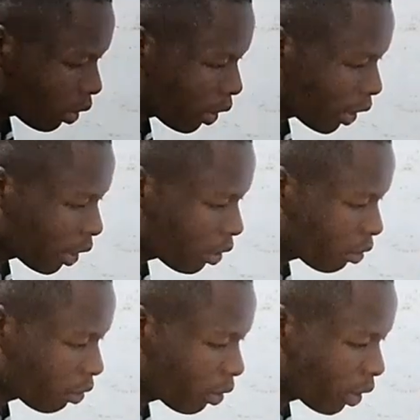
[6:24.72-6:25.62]

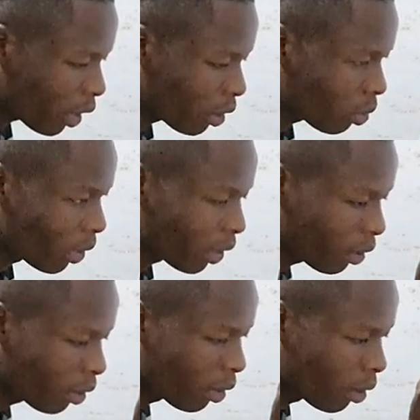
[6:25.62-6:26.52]
negative
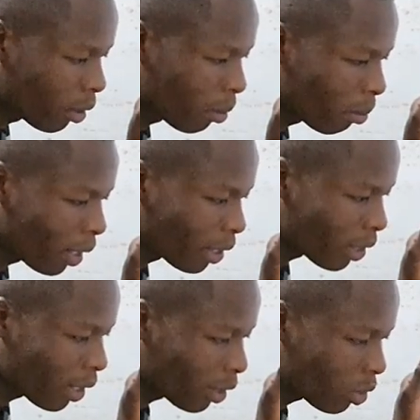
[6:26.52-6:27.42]
x1 plus
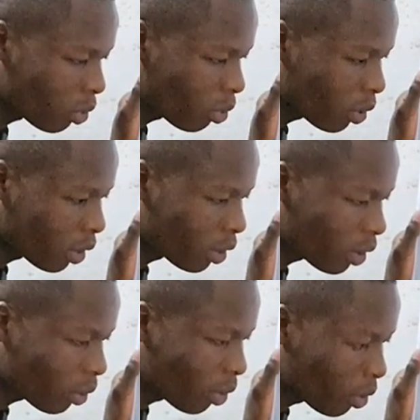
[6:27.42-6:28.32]
x2 is
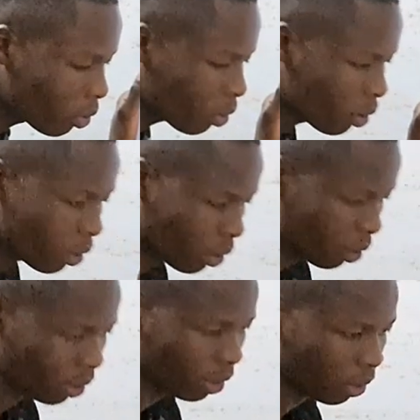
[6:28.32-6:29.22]
equal to
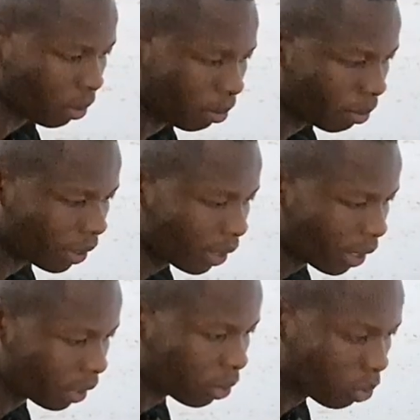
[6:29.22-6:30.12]
0. Bring
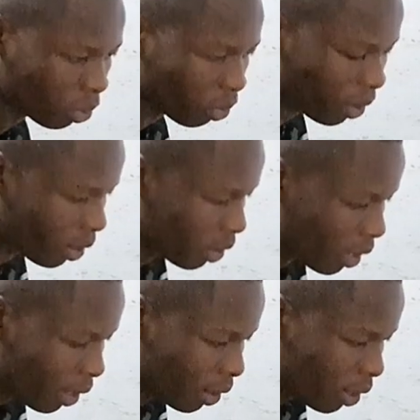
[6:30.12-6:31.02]
x2 to this
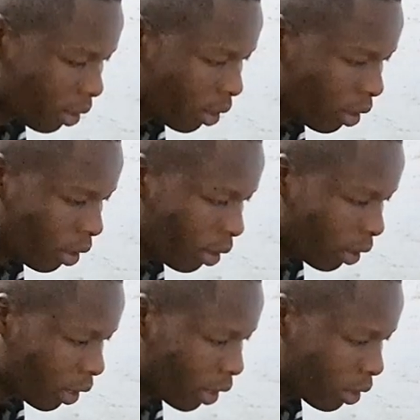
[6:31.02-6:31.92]
side,
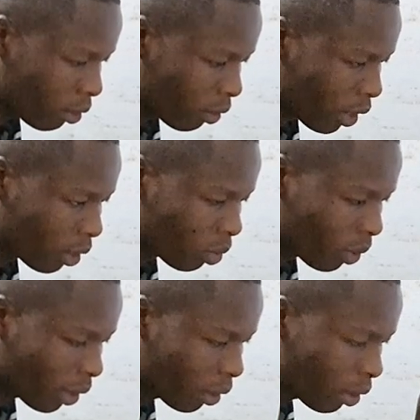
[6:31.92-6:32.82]
negative
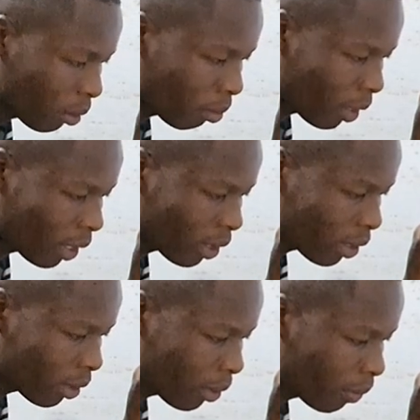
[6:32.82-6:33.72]
x1 plus
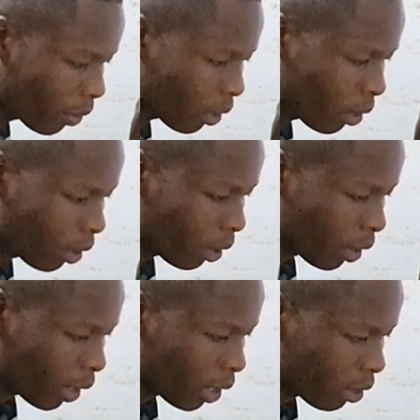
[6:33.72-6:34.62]

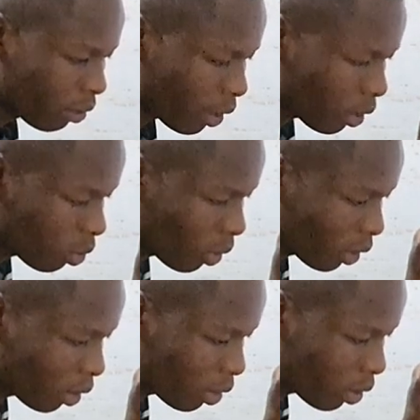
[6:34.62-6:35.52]
negative
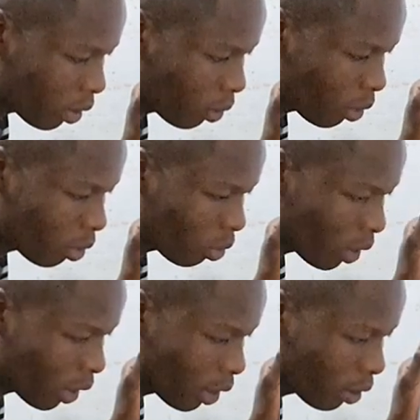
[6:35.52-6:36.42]
x1 is equal to
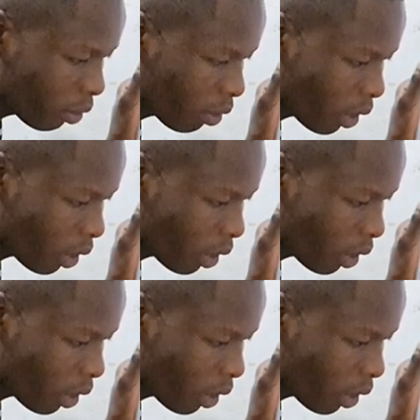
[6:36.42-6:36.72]
negative